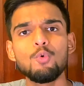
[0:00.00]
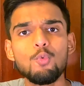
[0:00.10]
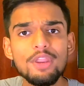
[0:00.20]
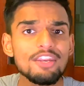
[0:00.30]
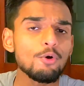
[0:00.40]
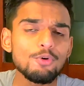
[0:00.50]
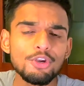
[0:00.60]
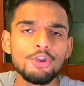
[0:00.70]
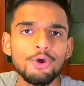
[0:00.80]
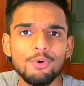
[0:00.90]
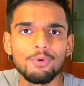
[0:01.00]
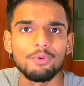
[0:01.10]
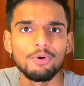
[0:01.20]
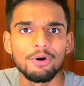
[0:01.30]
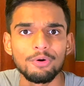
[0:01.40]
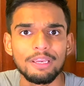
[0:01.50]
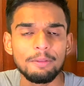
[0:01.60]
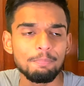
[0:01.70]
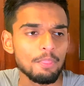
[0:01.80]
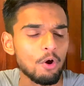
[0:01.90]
We don't know, okay,